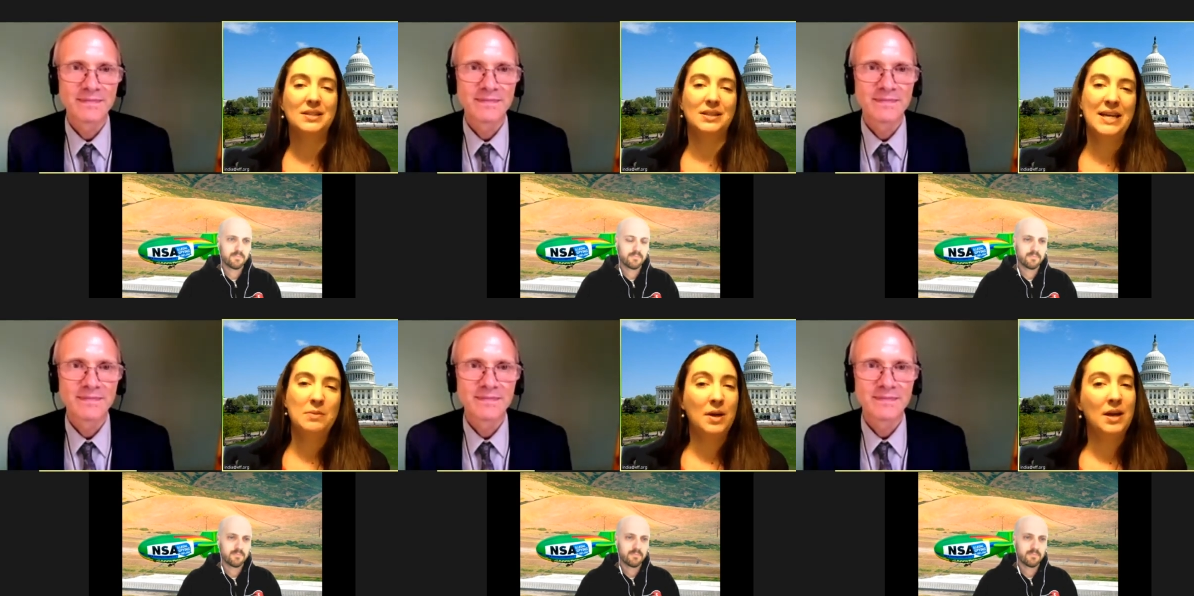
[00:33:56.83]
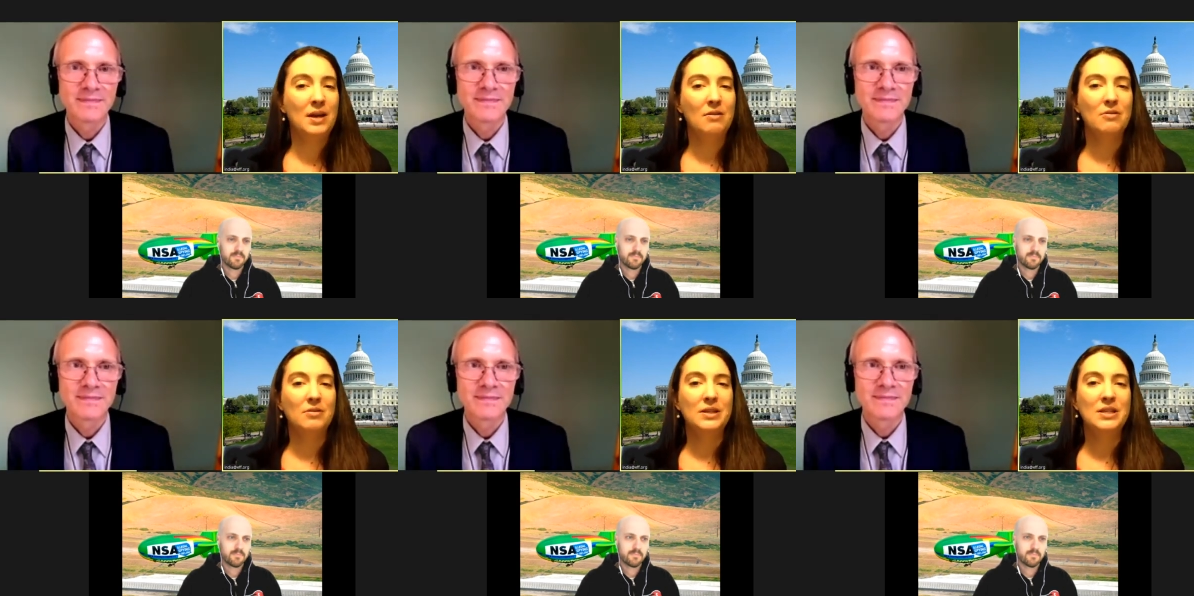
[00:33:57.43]
Speaker 1: late May,
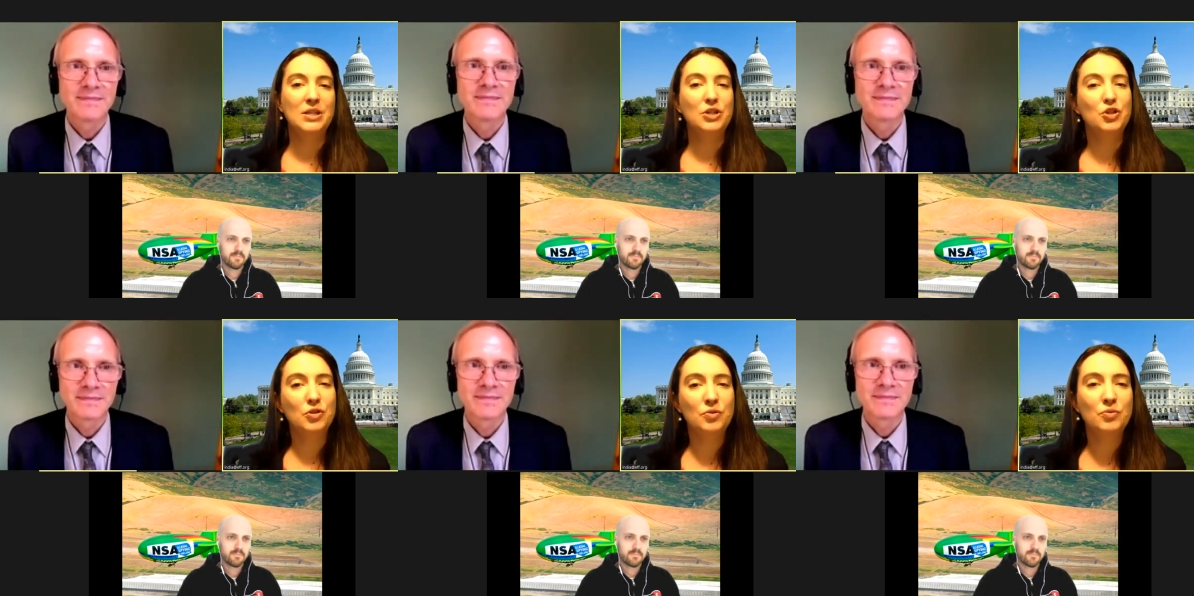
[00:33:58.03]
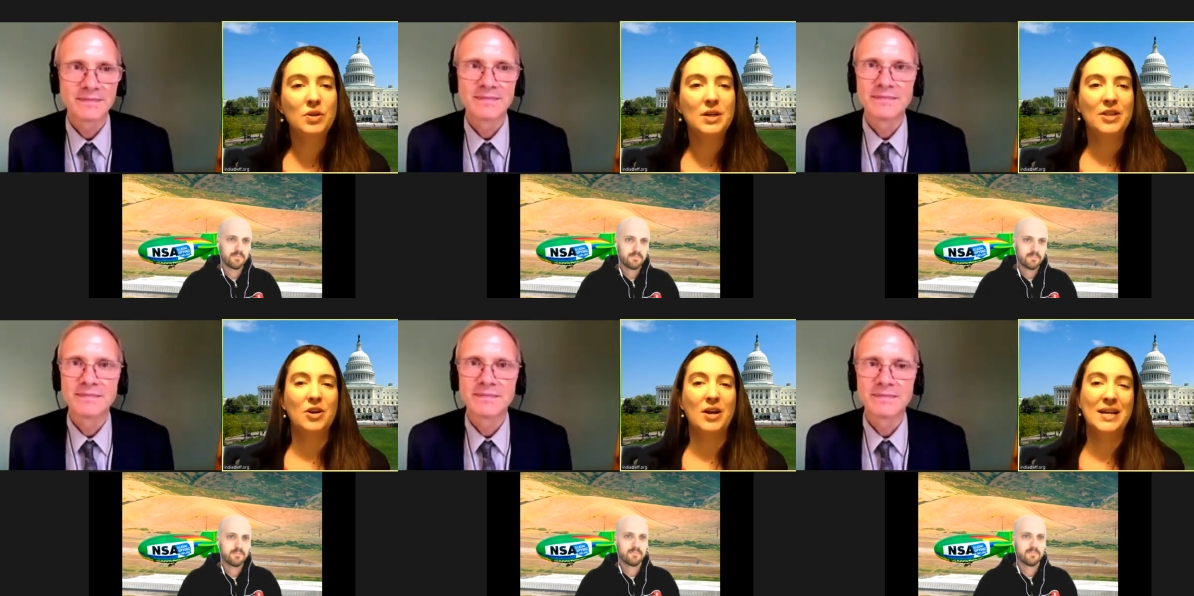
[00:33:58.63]
early June, and
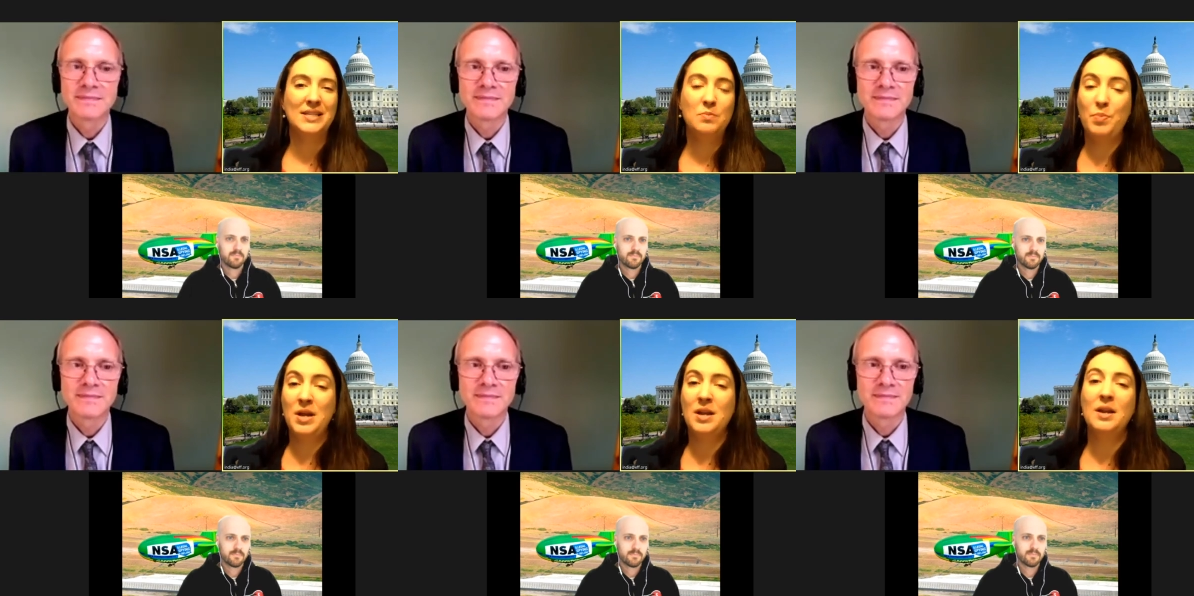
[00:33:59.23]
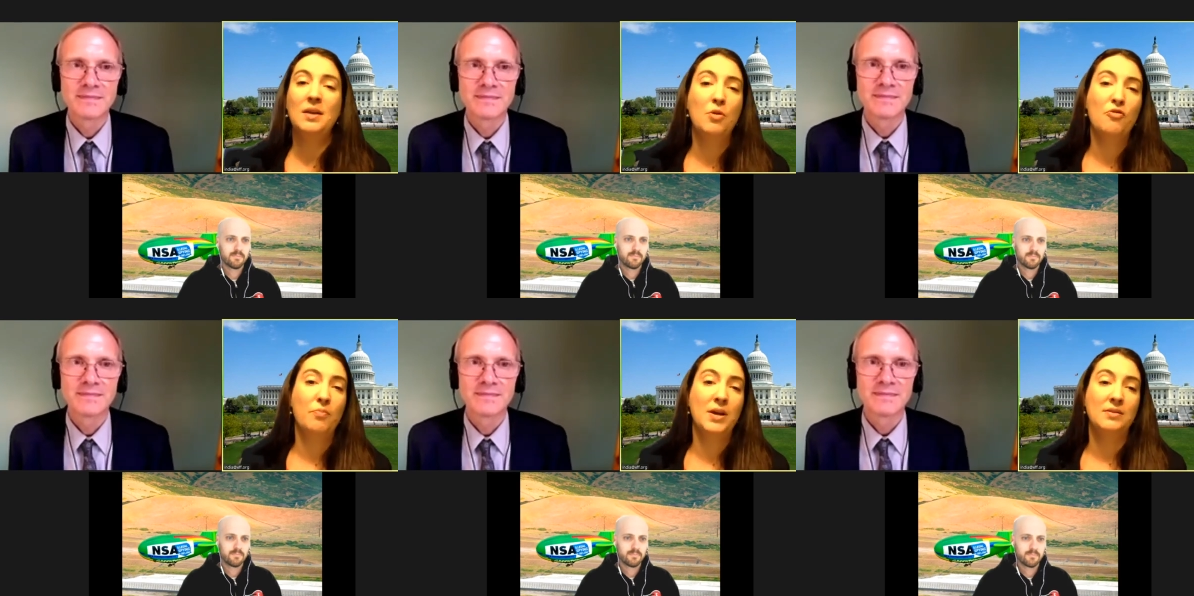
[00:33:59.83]
there hasn't been any
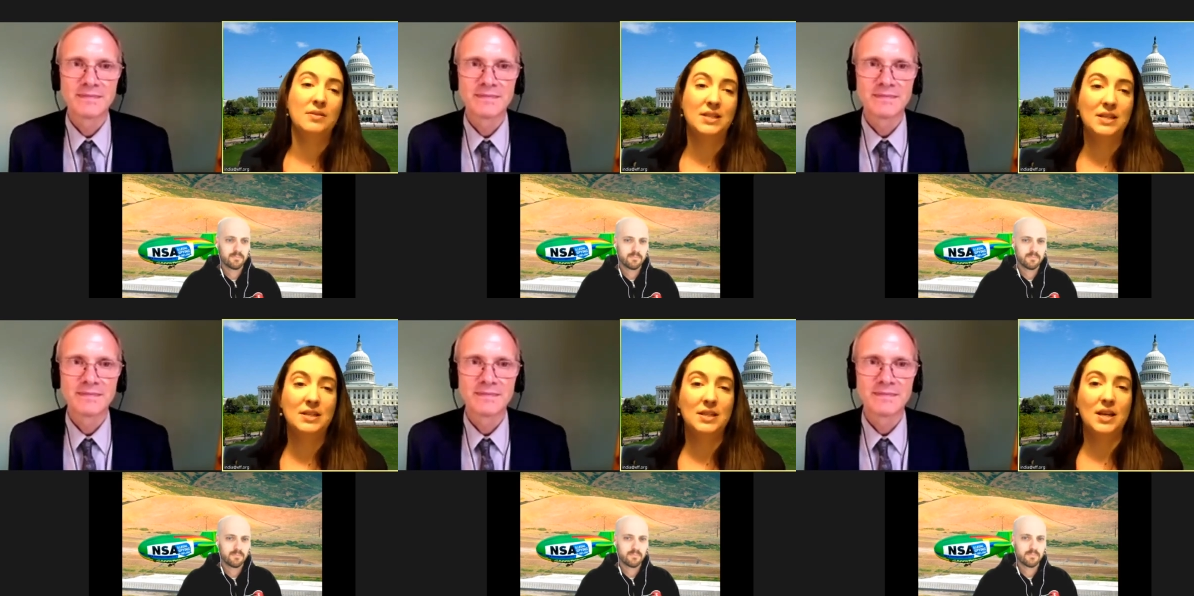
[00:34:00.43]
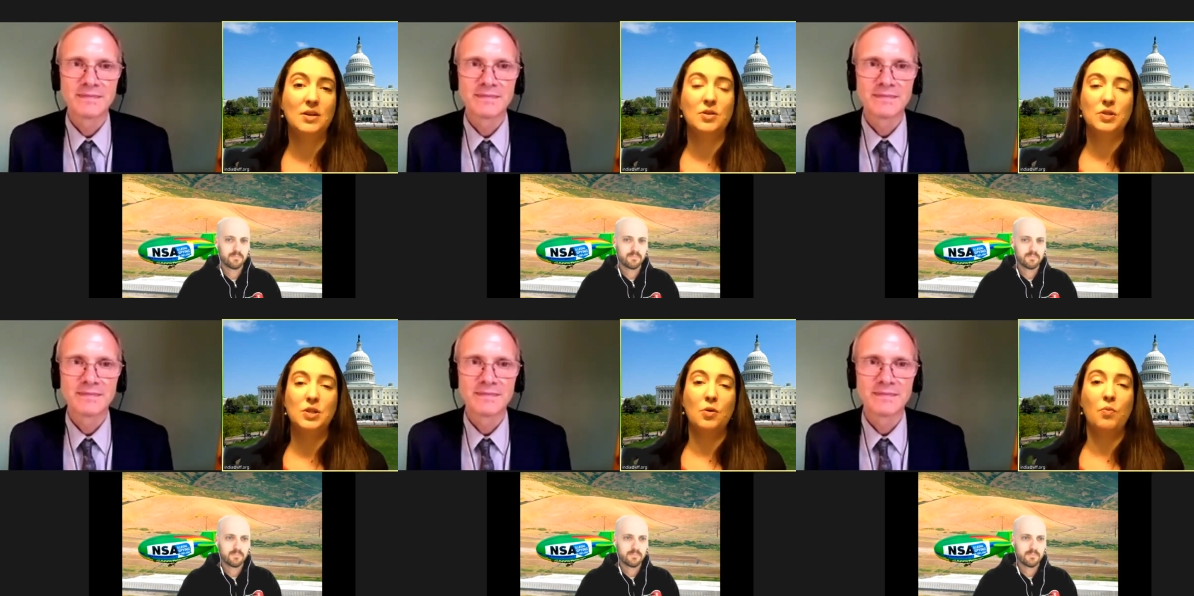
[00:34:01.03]
movement since then.
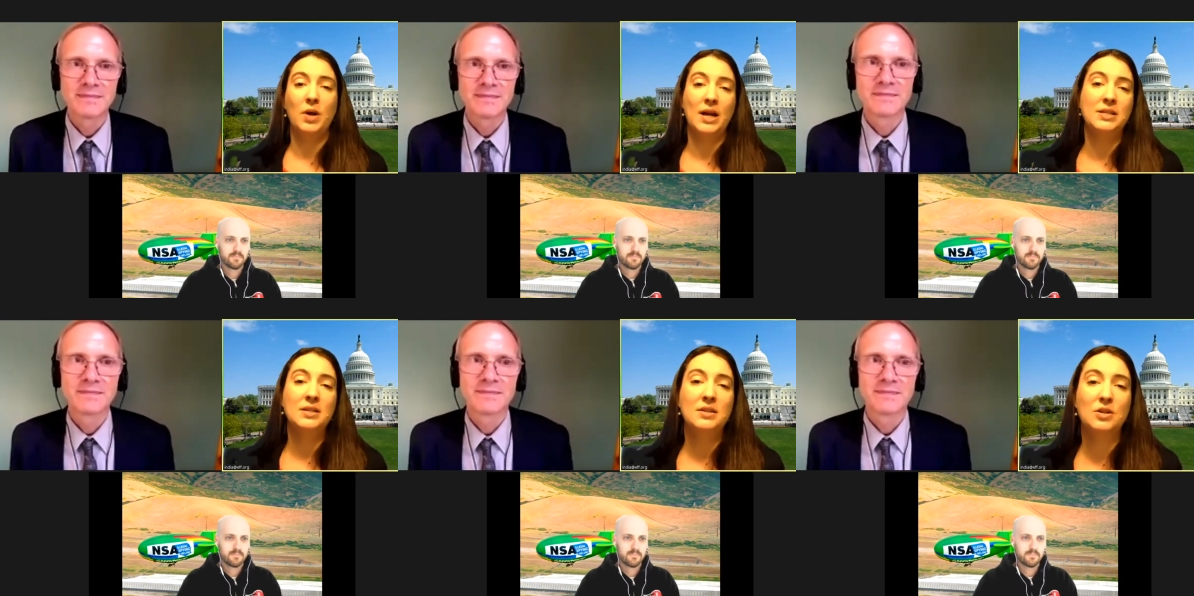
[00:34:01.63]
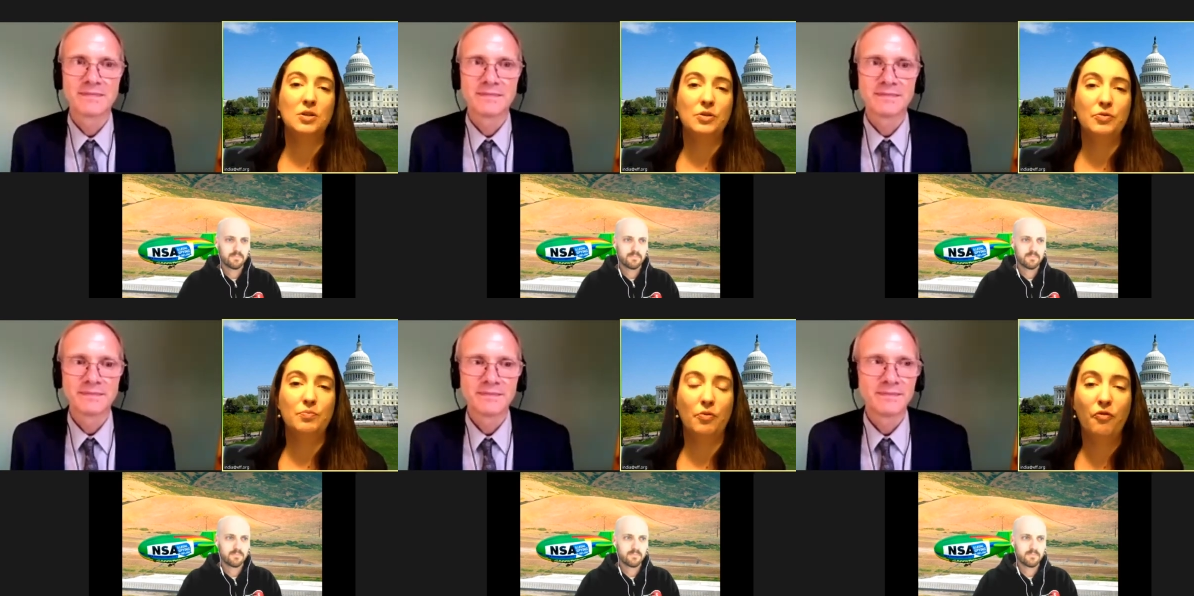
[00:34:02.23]
So what I didn't include
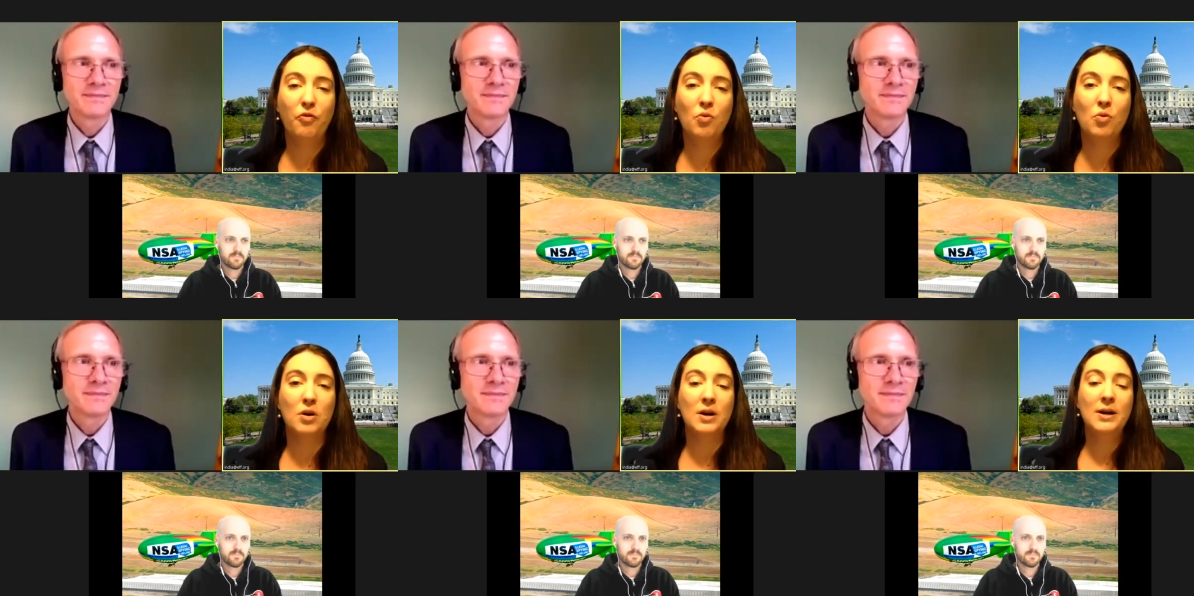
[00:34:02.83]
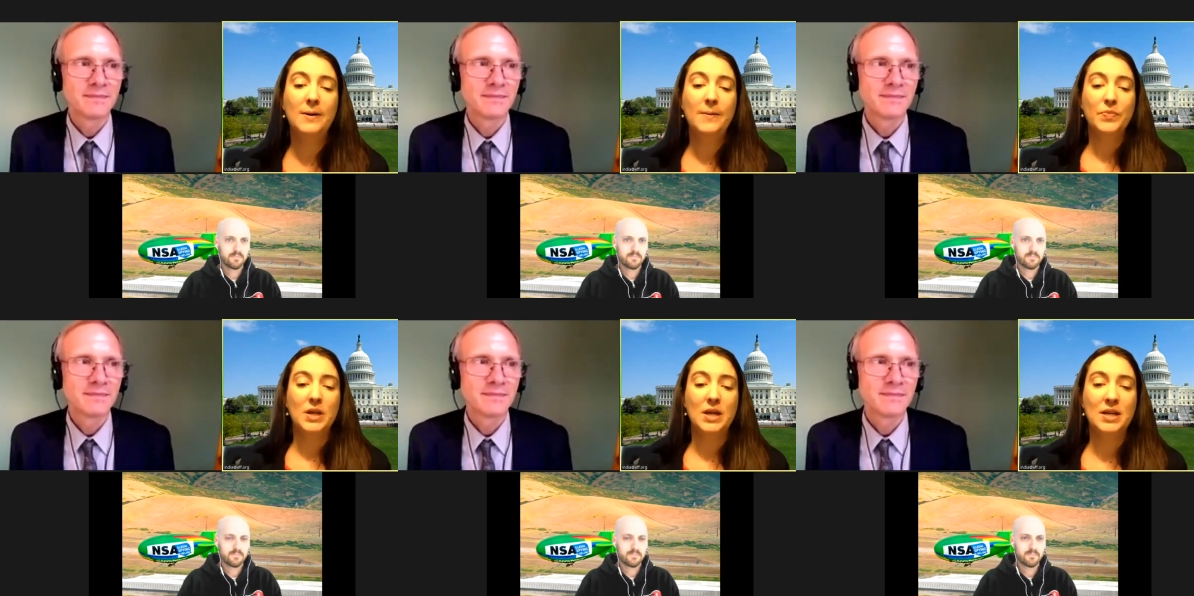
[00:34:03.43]
before
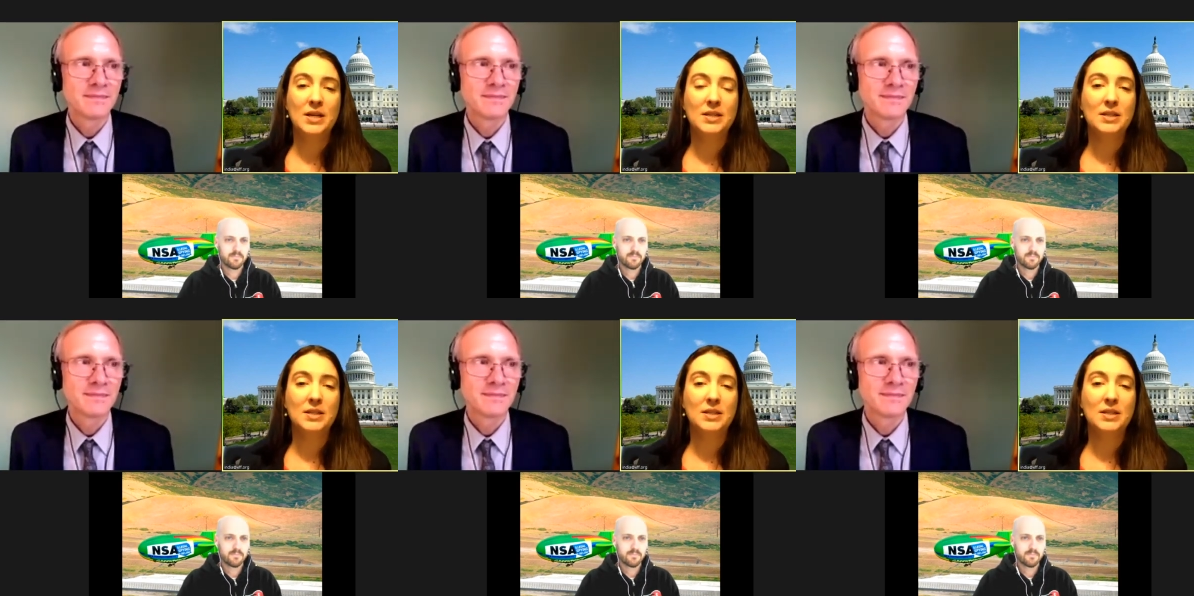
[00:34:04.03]
is